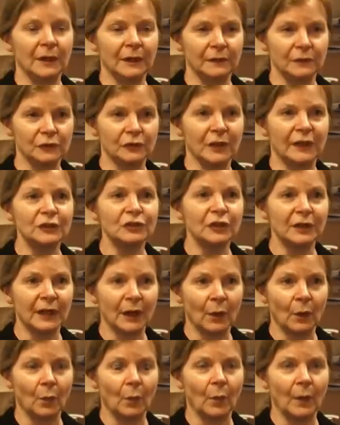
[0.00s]
can stretch it
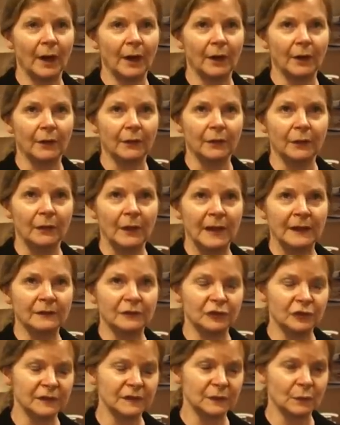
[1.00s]
out where
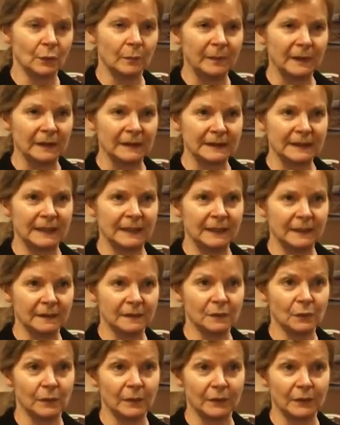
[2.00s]
it's just so built in and so